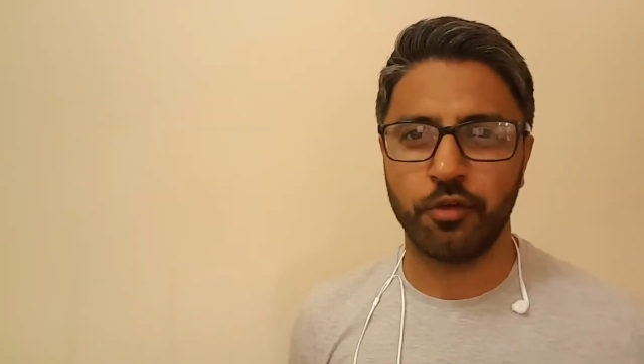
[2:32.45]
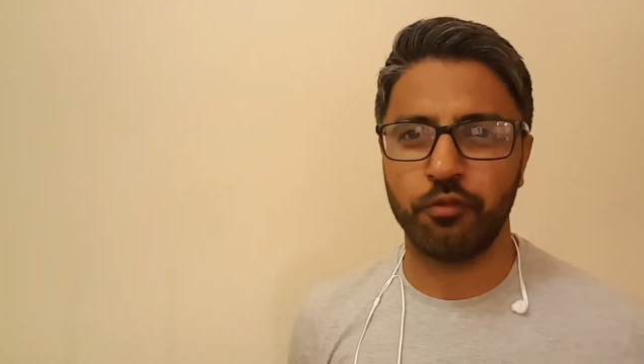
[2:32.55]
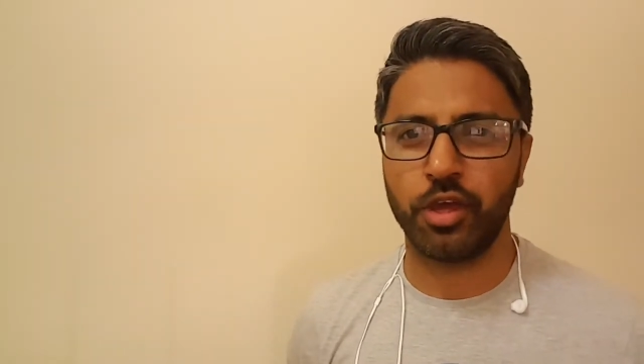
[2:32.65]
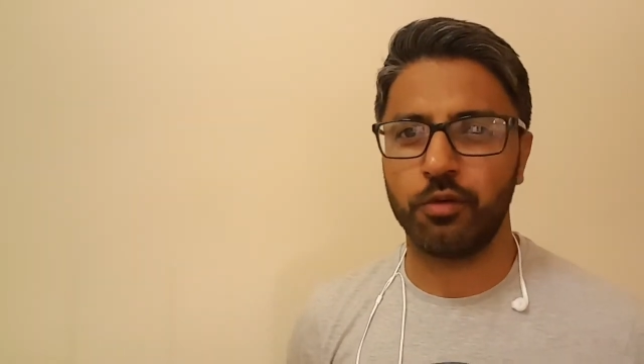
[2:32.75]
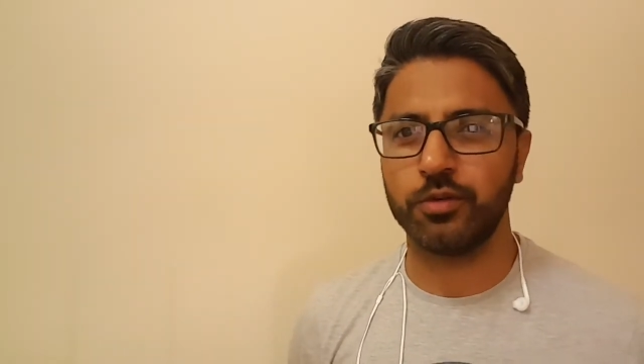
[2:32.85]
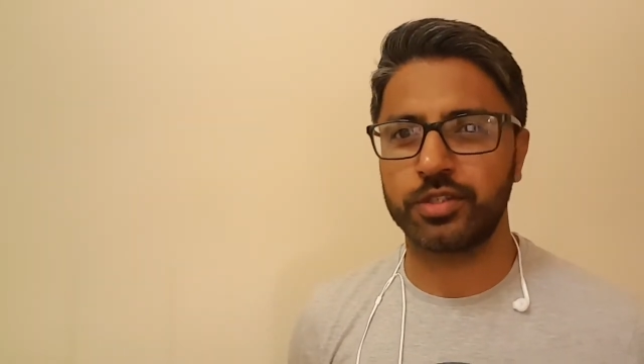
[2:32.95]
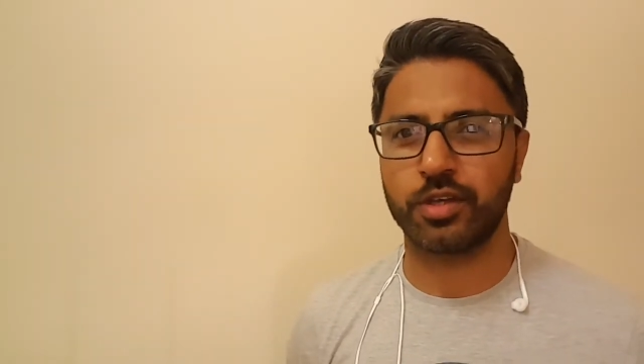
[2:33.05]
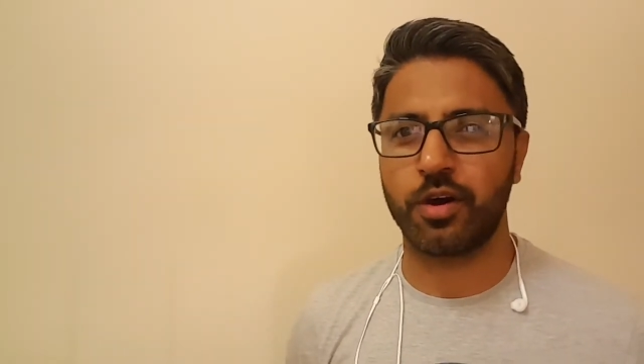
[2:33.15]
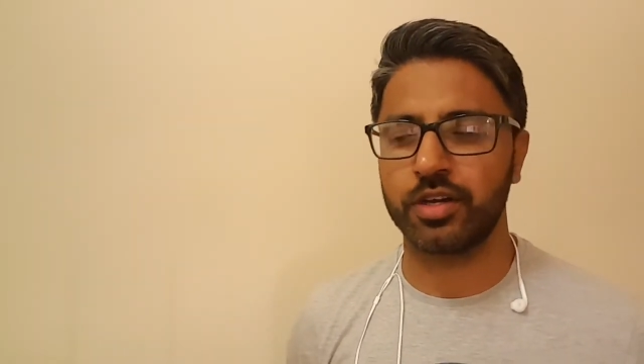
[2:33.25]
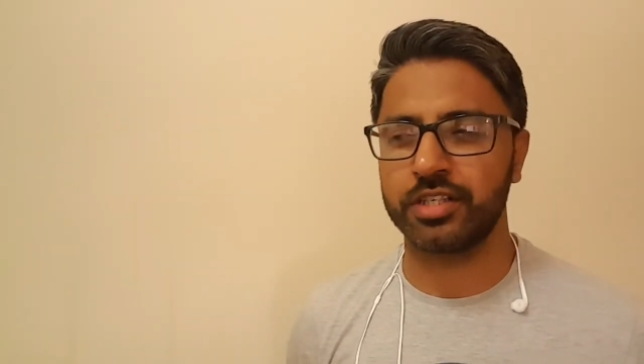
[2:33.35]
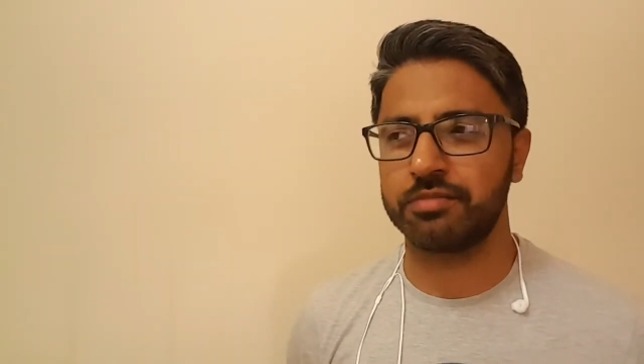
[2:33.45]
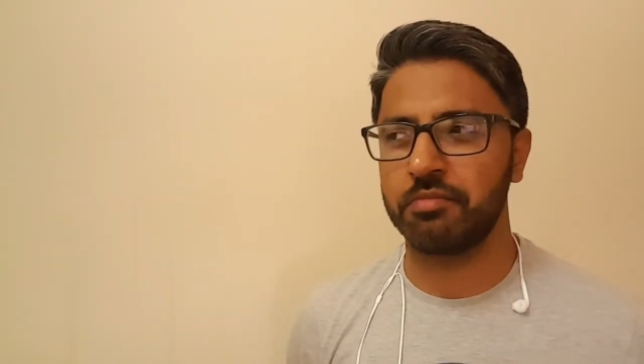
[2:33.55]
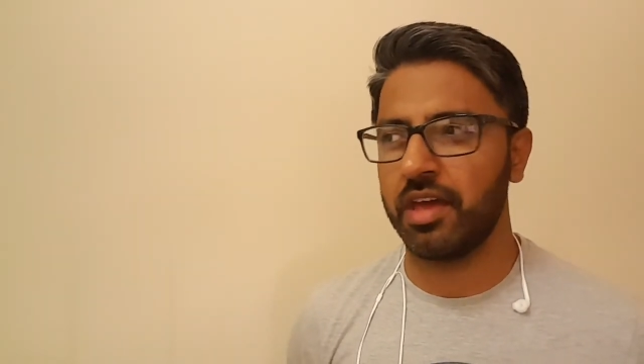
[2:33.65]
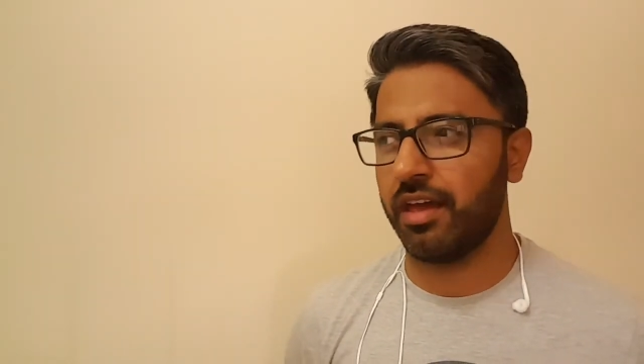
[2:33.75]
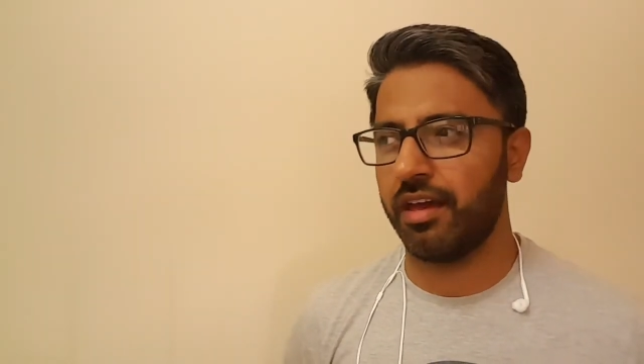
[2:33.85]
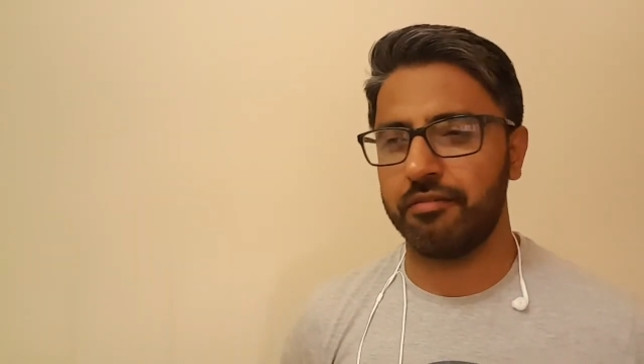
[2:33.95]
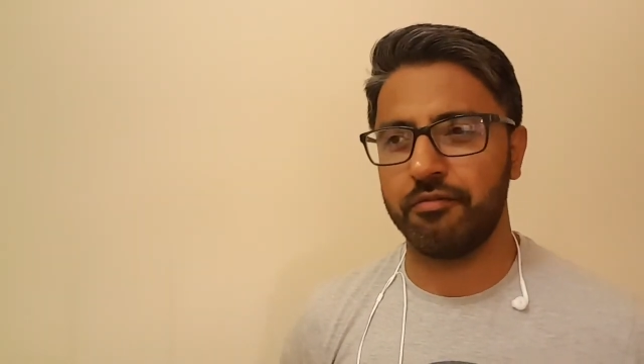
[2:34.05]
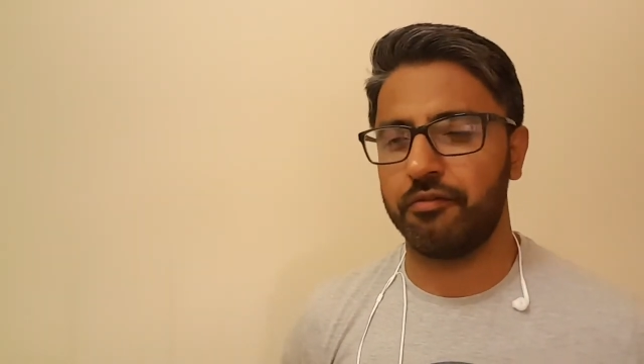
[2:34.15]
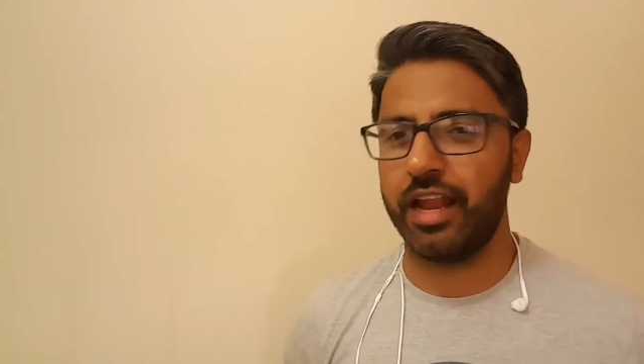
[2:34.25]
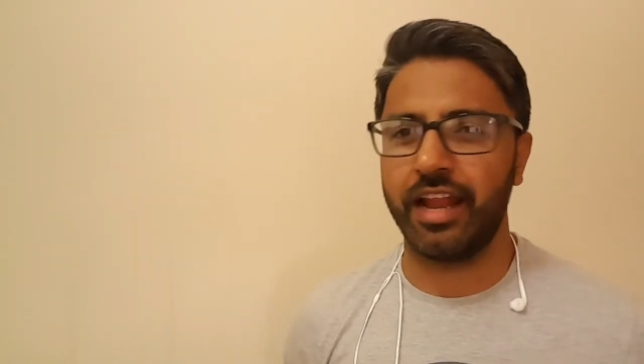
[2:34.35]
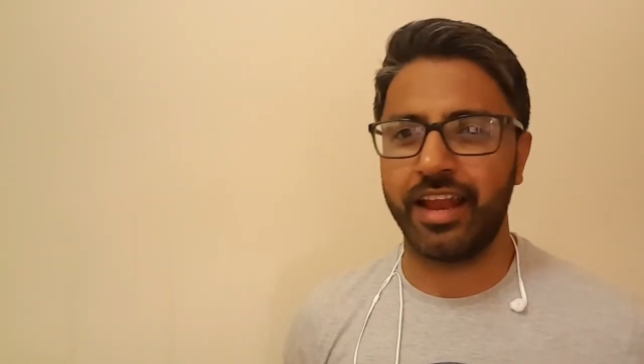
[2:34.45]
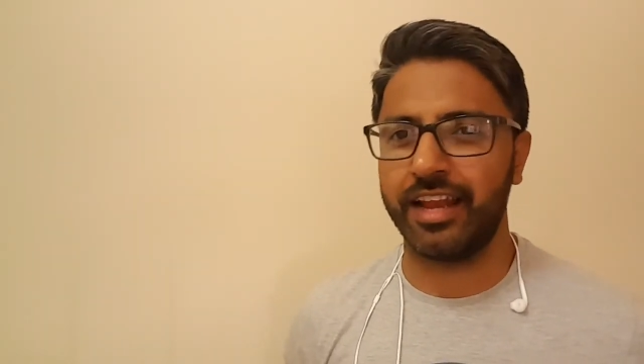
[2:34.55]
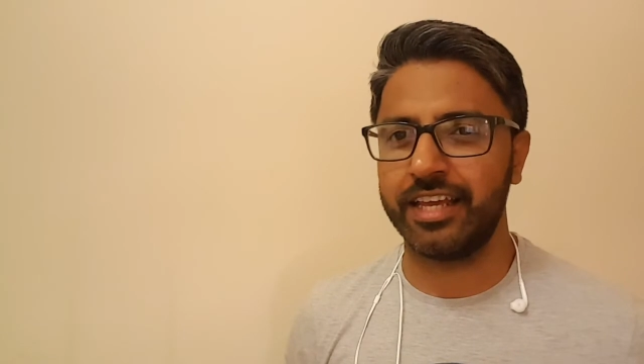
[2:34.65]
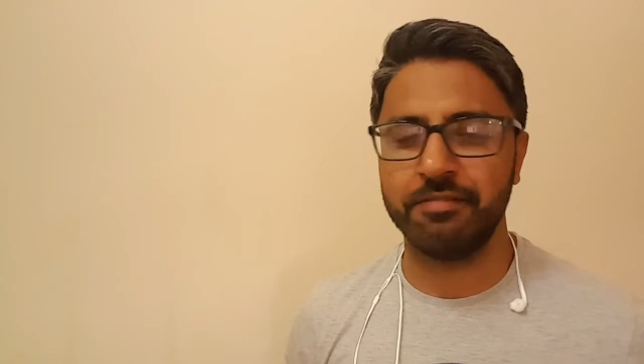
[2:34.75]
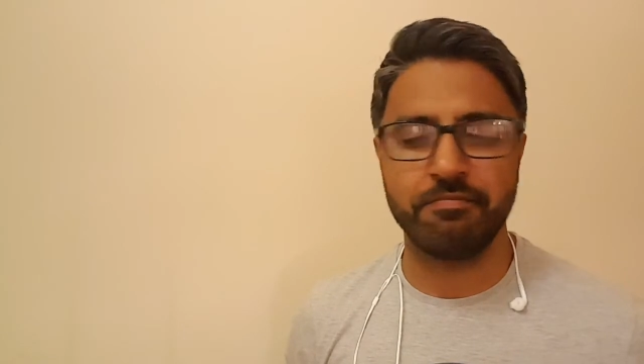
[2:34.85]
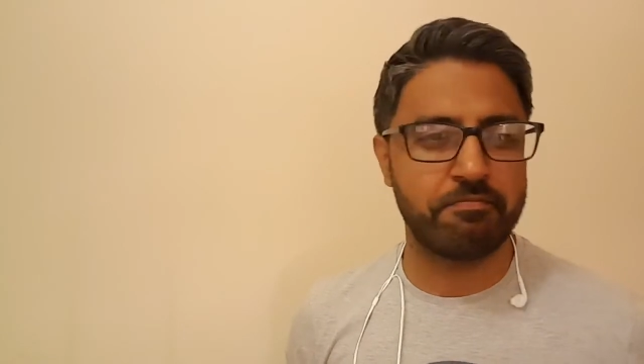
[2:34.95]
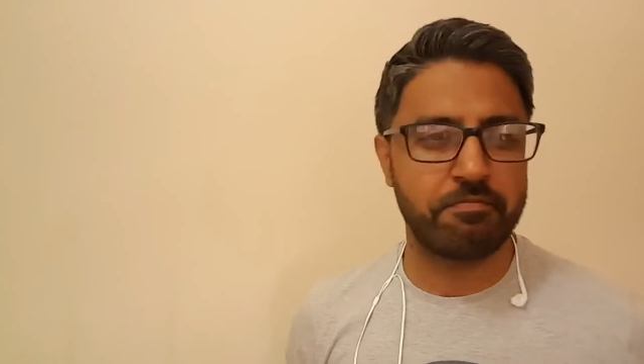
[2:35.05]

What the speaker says: We use songs willy-nilly.